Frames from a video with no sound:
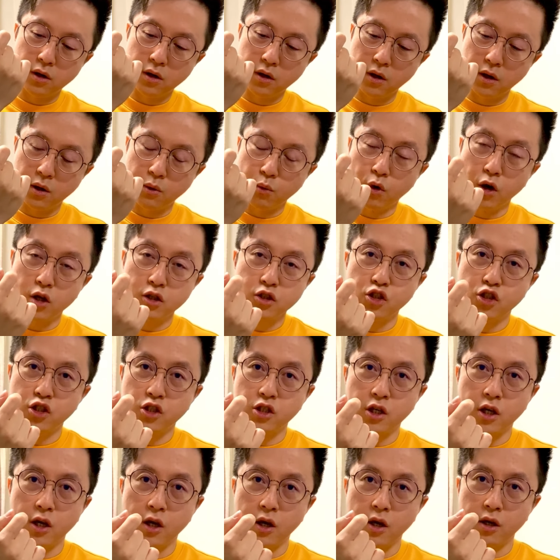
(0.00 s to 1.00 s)
a watch
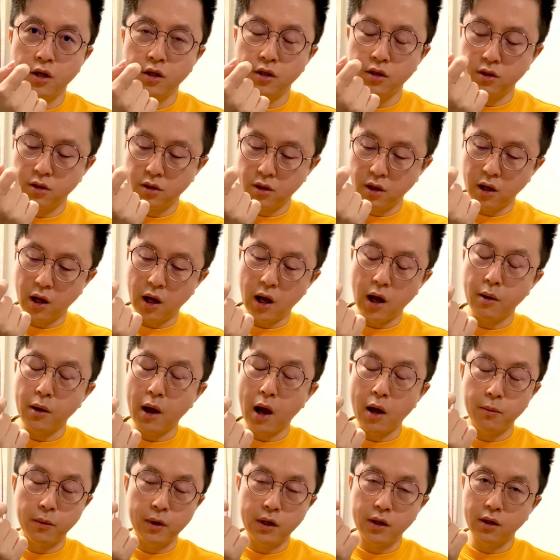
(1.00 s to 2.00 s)
chain, I
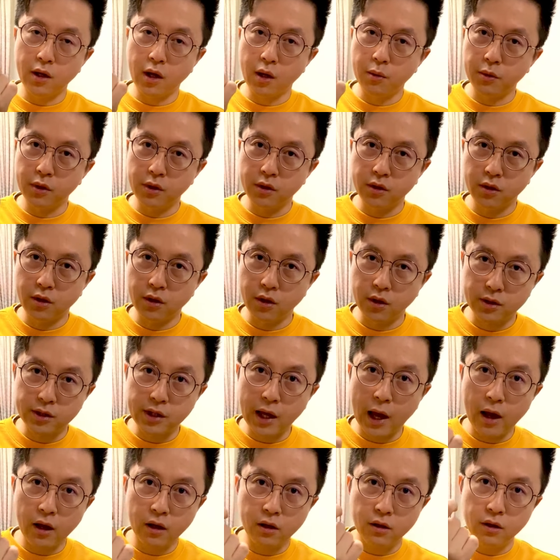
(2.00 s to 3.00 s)
mean a
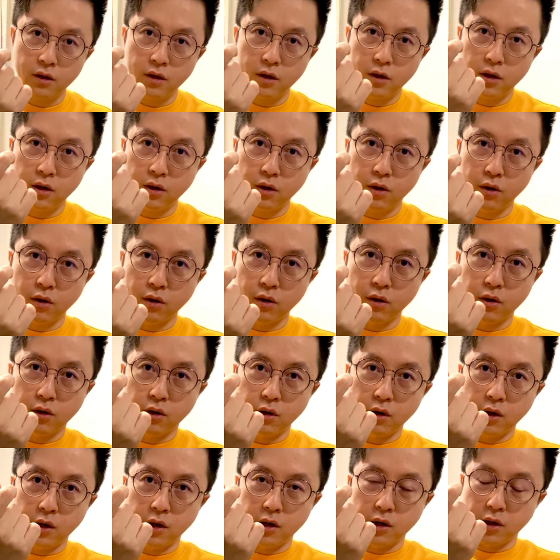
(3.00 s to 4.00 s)
dangler, or
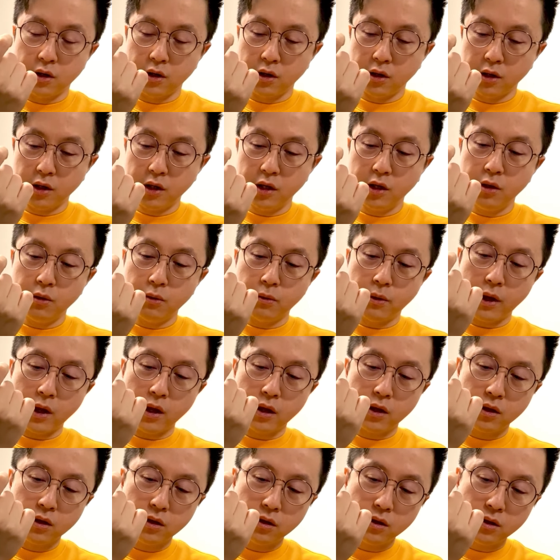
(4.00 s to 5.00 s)
a key ring,